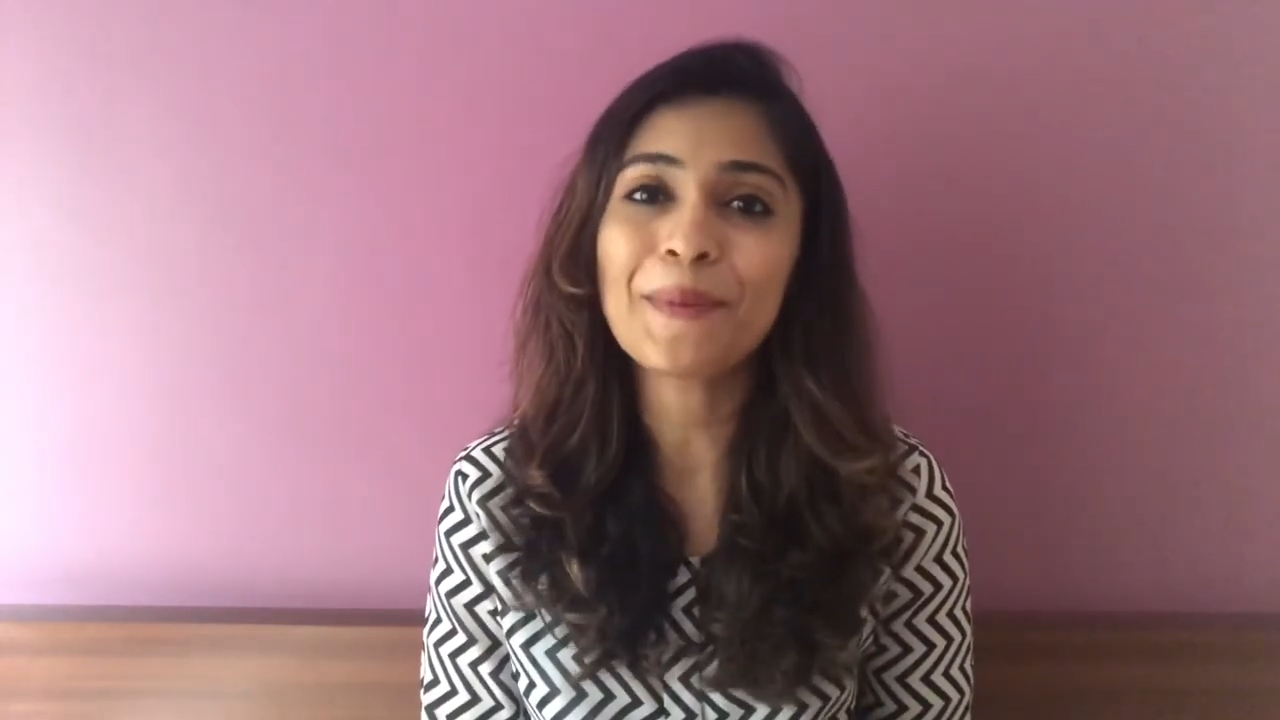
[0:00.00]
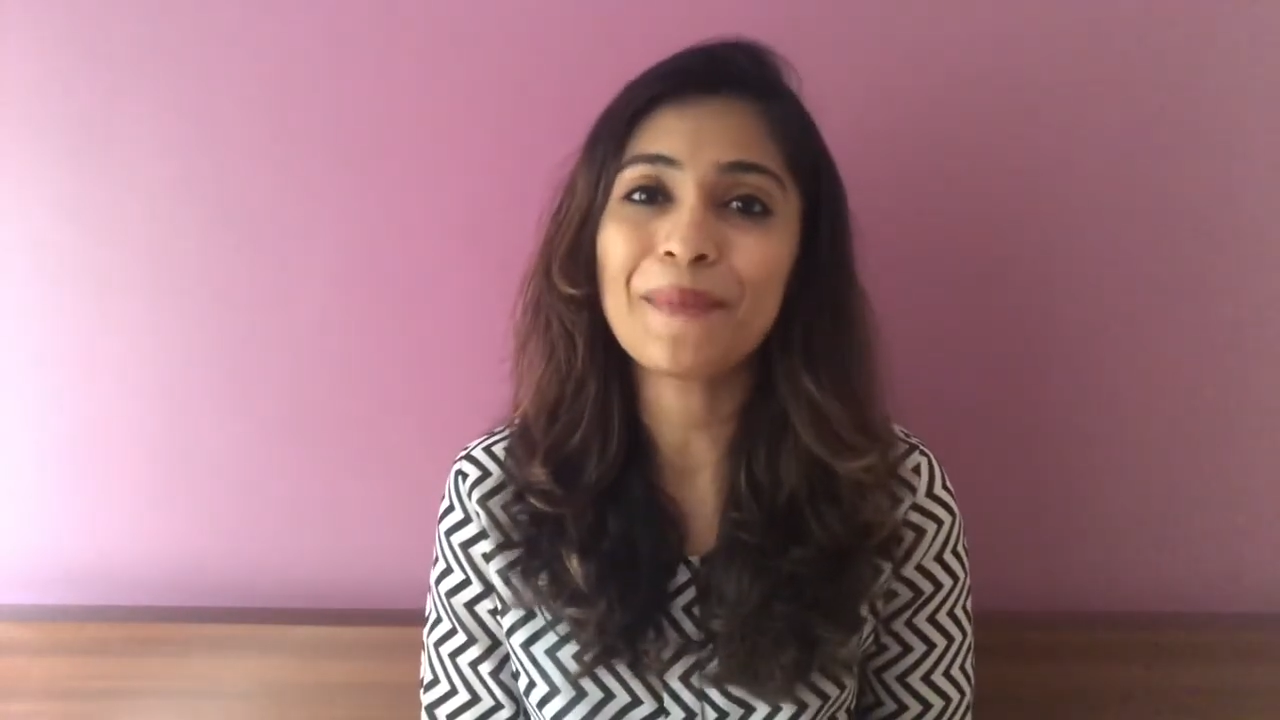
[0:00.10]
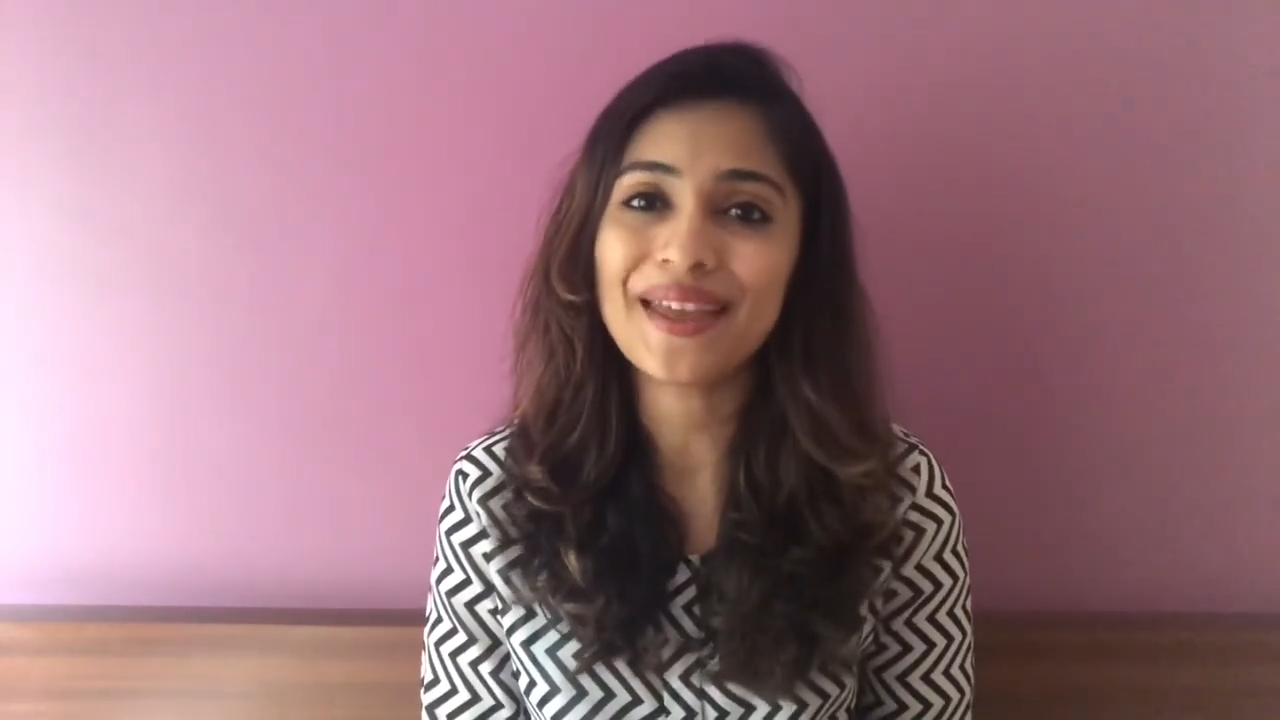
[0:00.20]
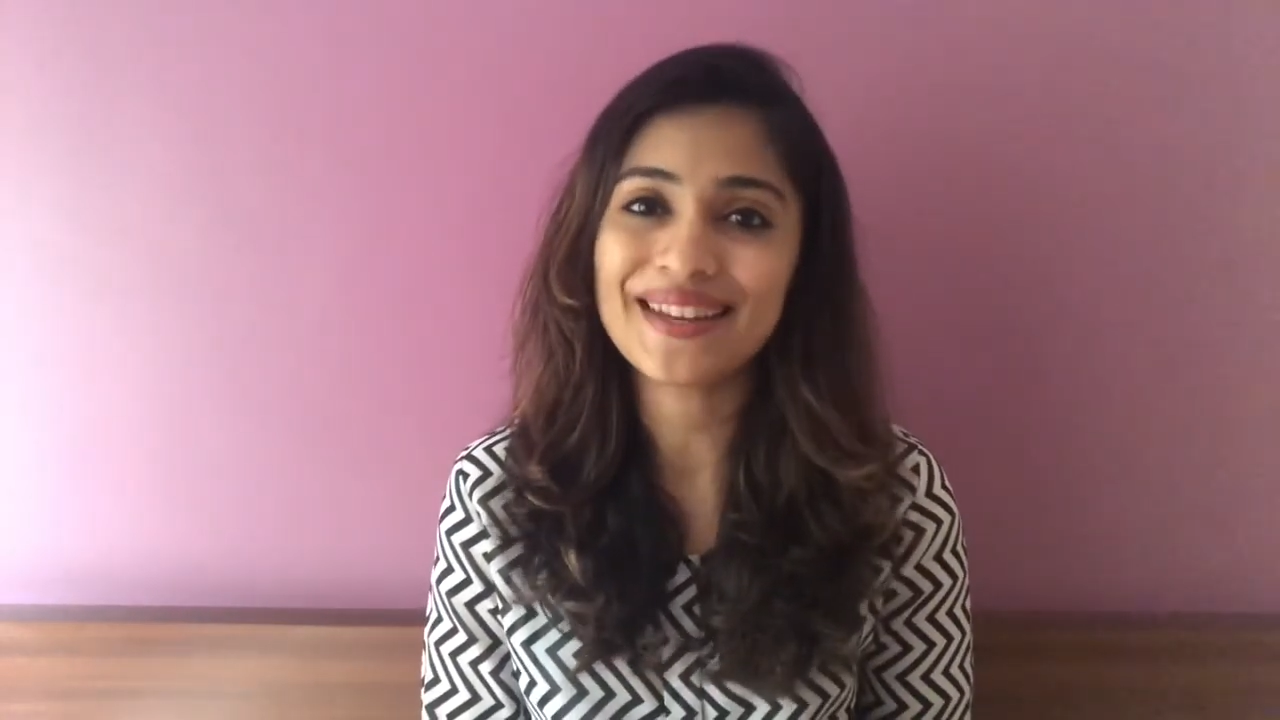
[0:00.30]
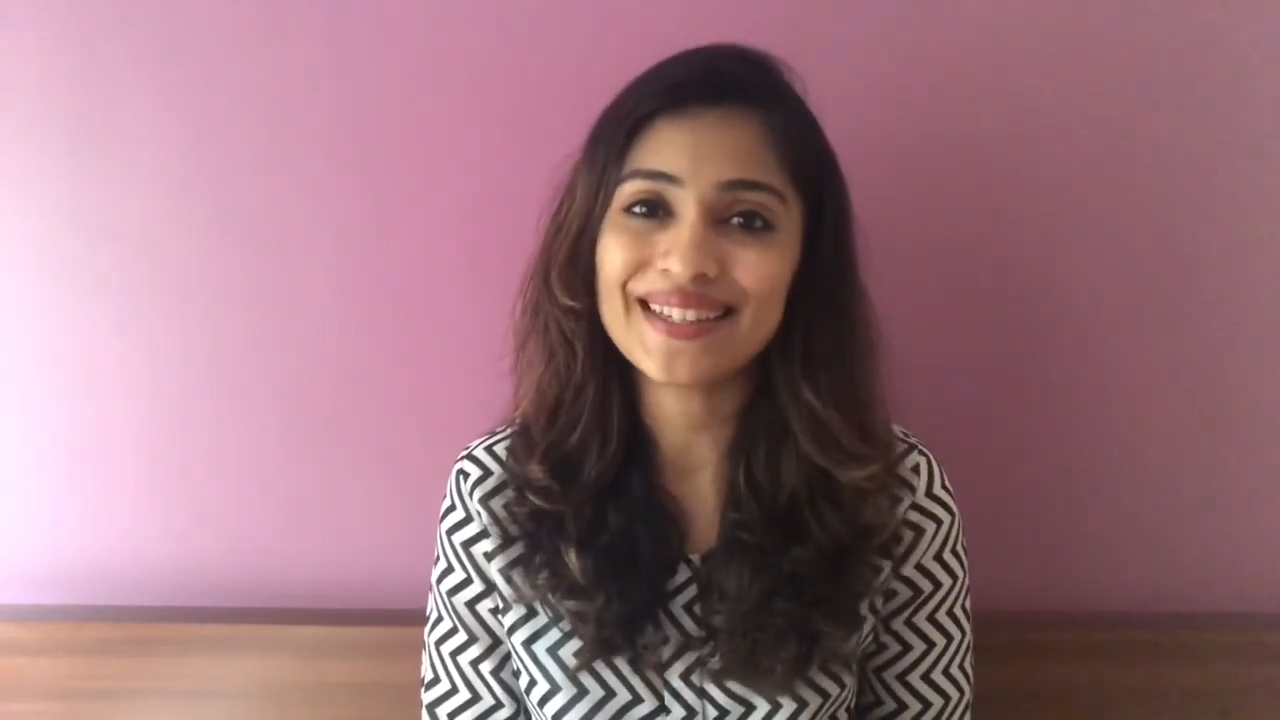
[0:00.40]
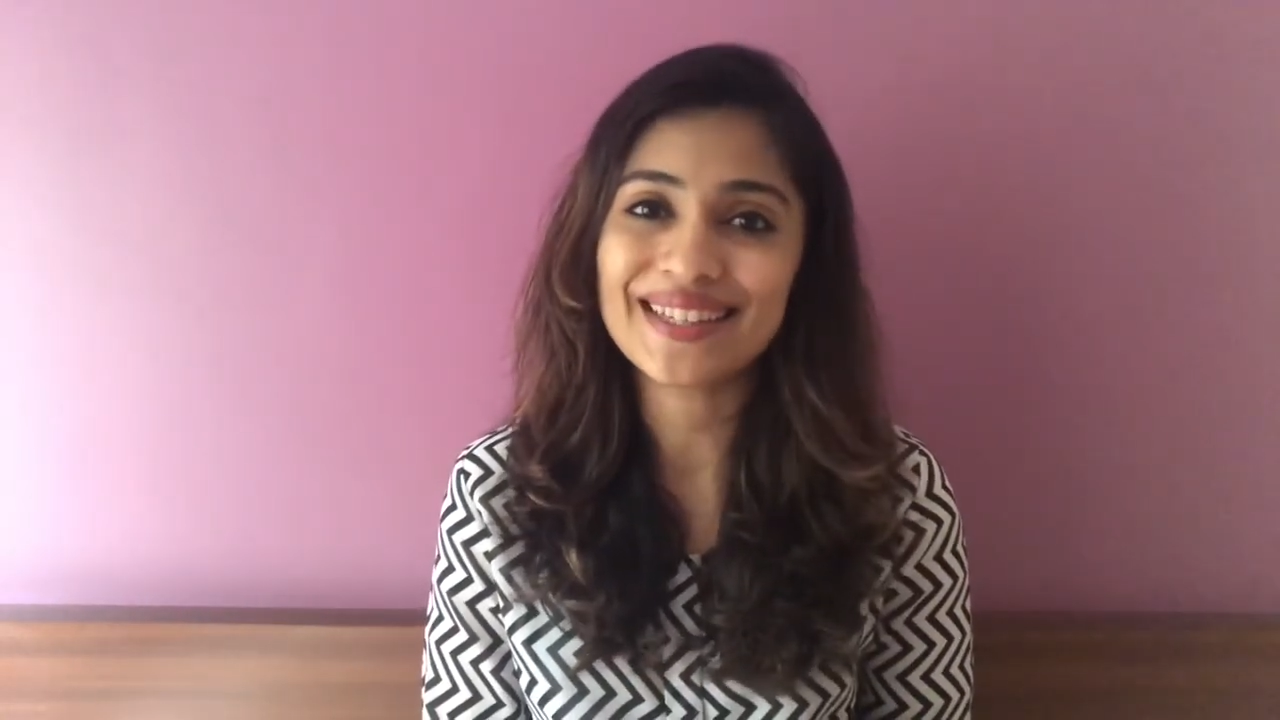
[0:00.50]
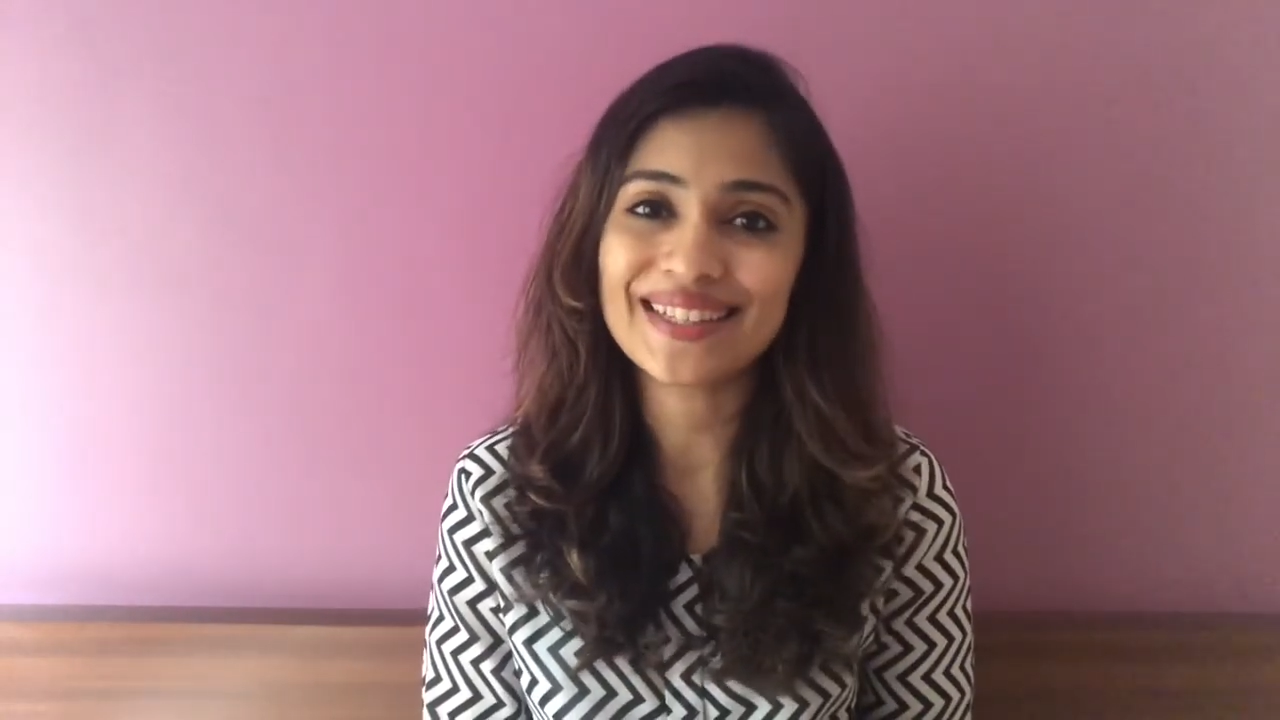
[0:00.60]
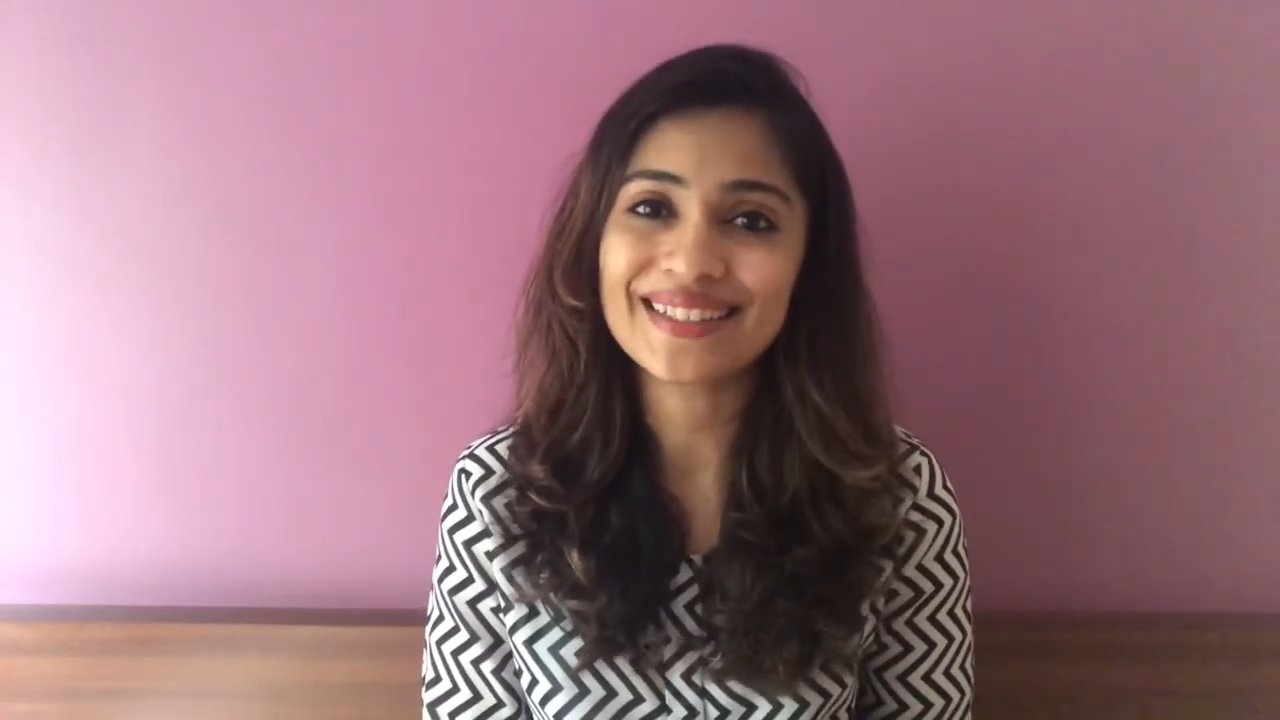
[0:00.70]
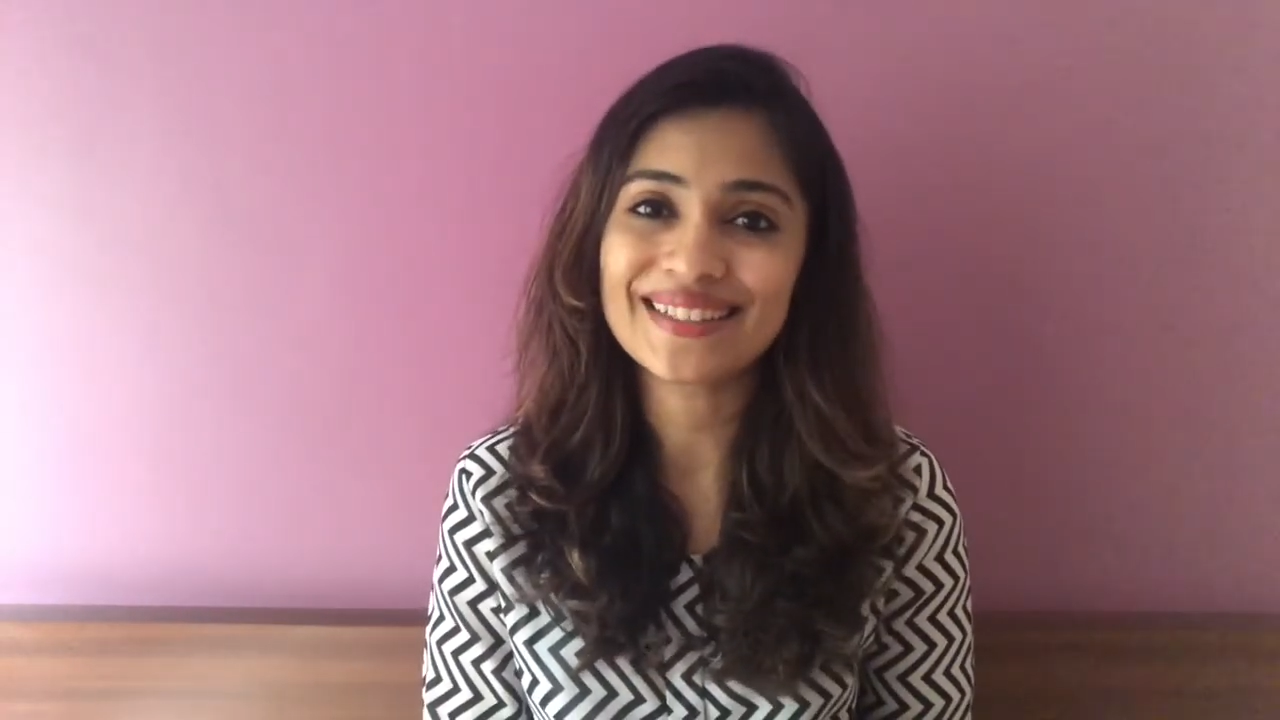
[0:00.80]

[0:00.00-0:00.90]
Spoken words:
parenting.